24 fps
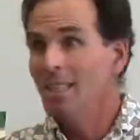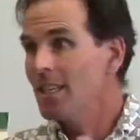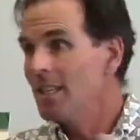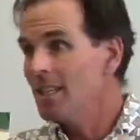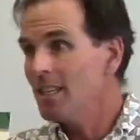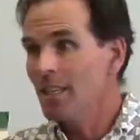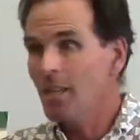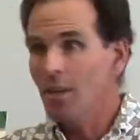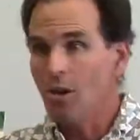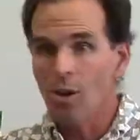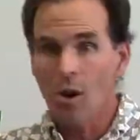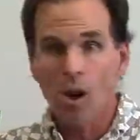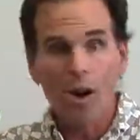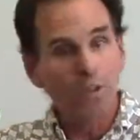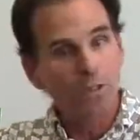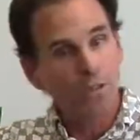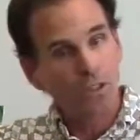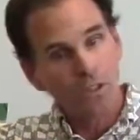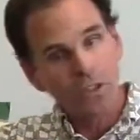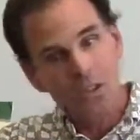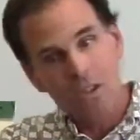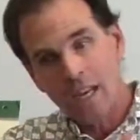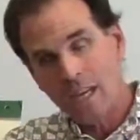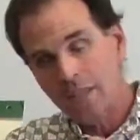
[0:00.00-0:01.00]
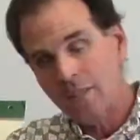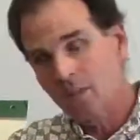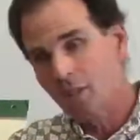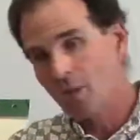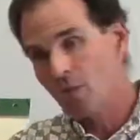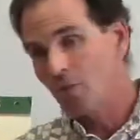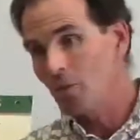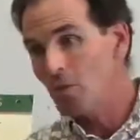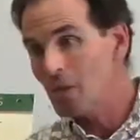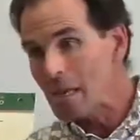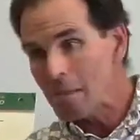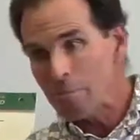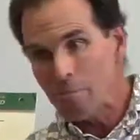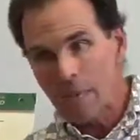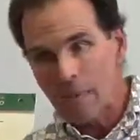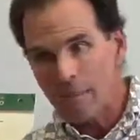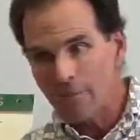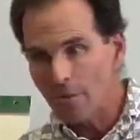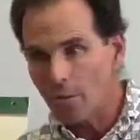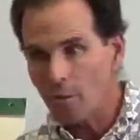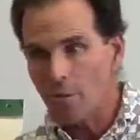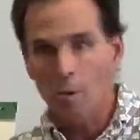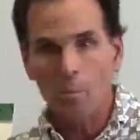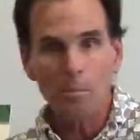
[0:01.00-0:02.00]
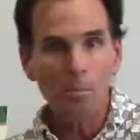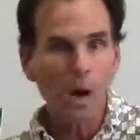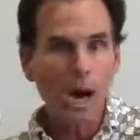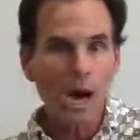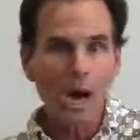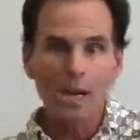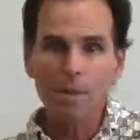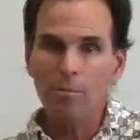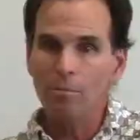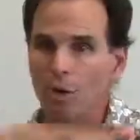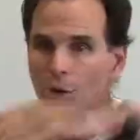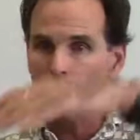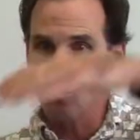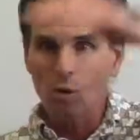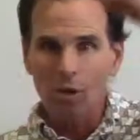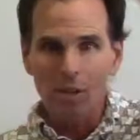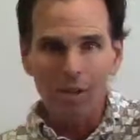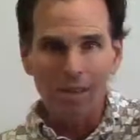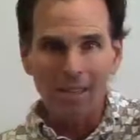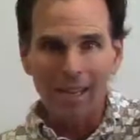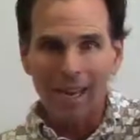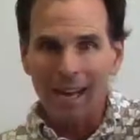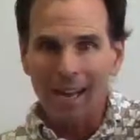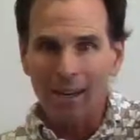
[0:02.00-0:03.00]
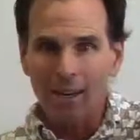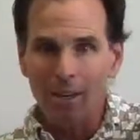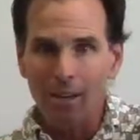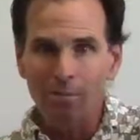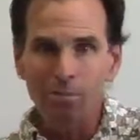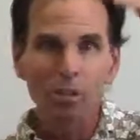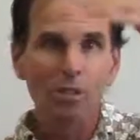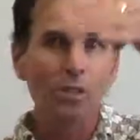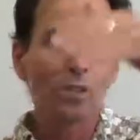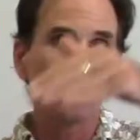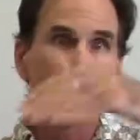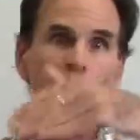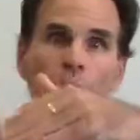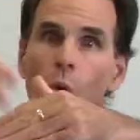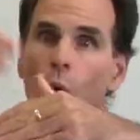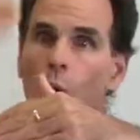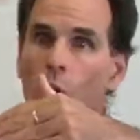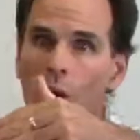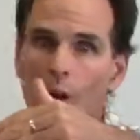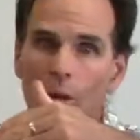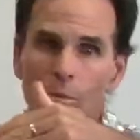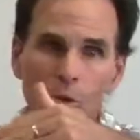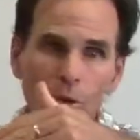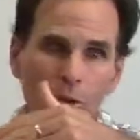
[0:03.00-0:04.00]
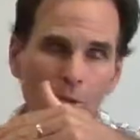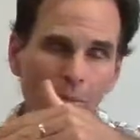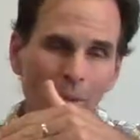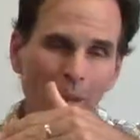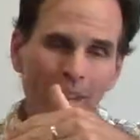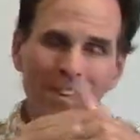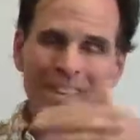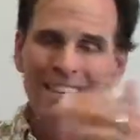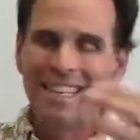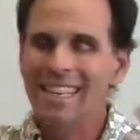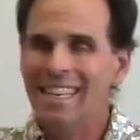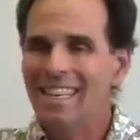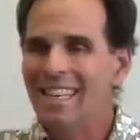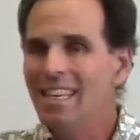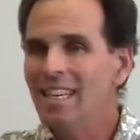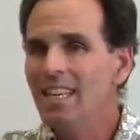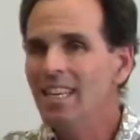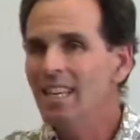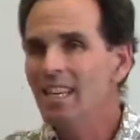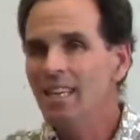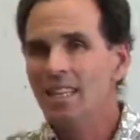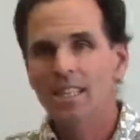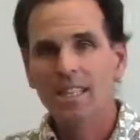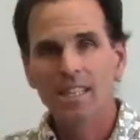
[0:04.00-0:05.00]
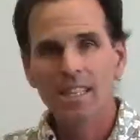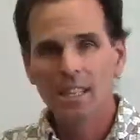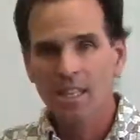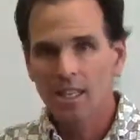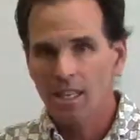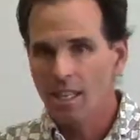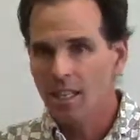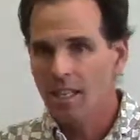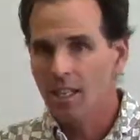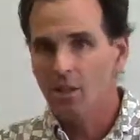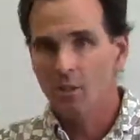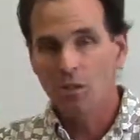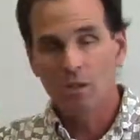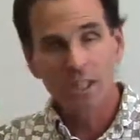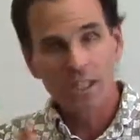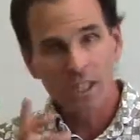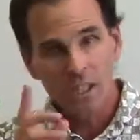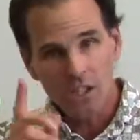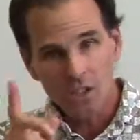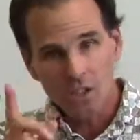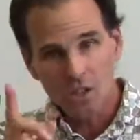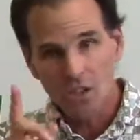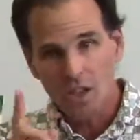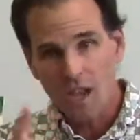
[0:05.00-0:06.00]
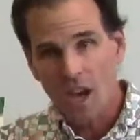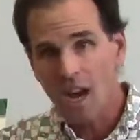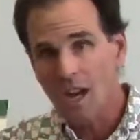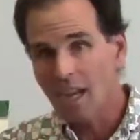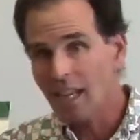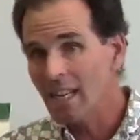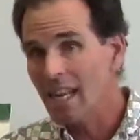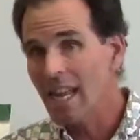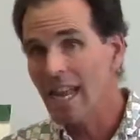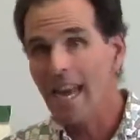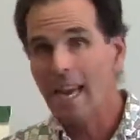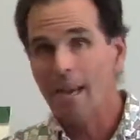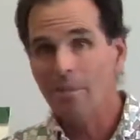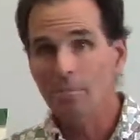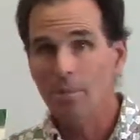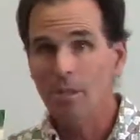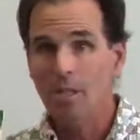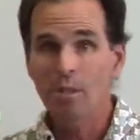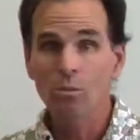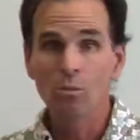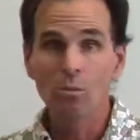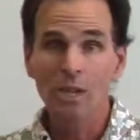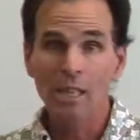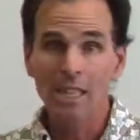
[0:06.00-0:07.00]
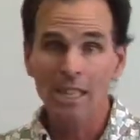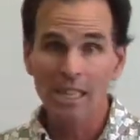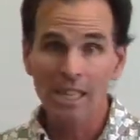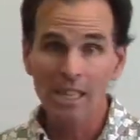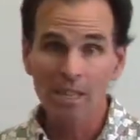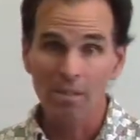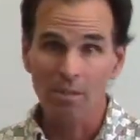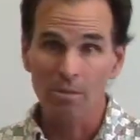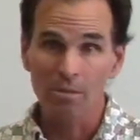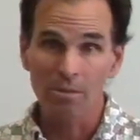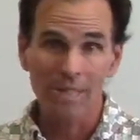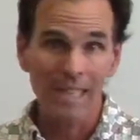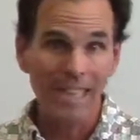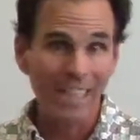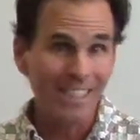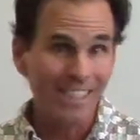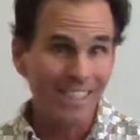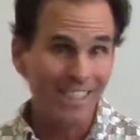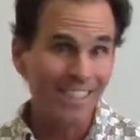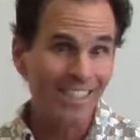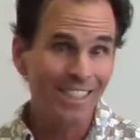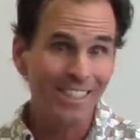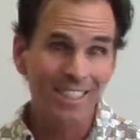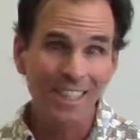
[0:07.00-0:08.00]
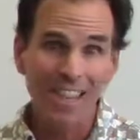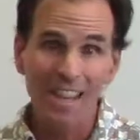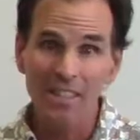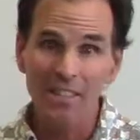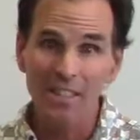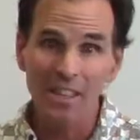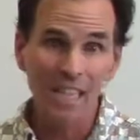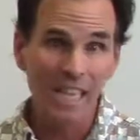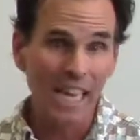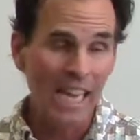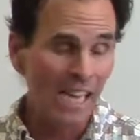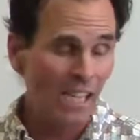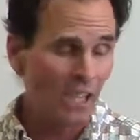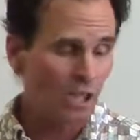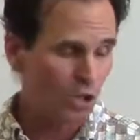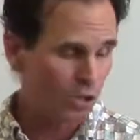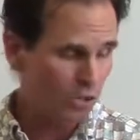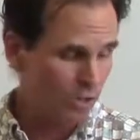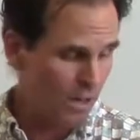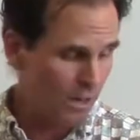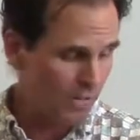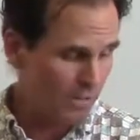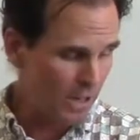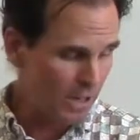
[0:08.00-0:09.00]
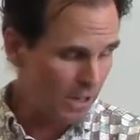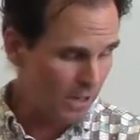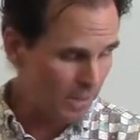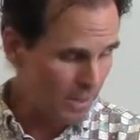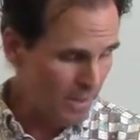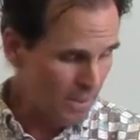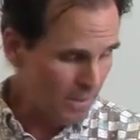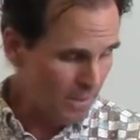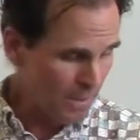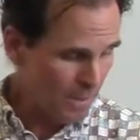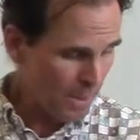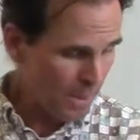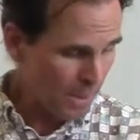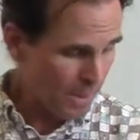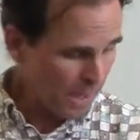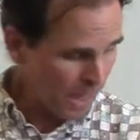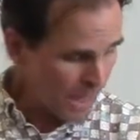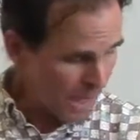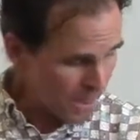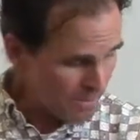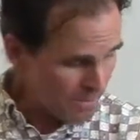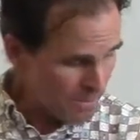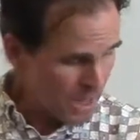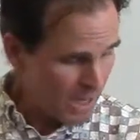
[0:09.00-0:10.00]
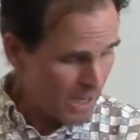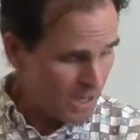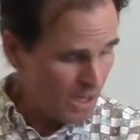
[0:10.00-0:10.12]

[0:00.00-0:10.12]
You know, all of a sudden they're leaping from a bottom quartile up to the norm or above. It's just not going to happen in 1 year. That's just not the nature of it. Okay?